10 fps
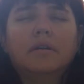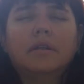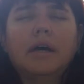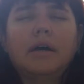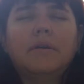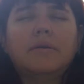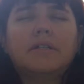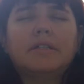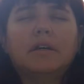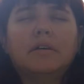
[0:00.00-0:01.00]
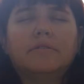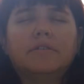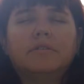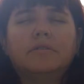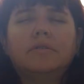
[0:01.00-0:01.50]
Allow
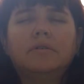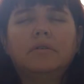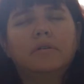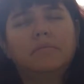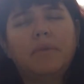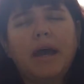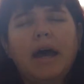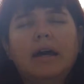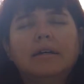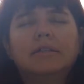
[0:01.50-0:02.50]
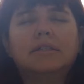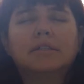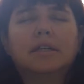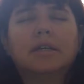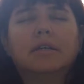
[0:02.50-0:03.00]
yourself to
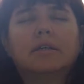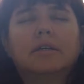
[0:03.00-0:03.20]
bask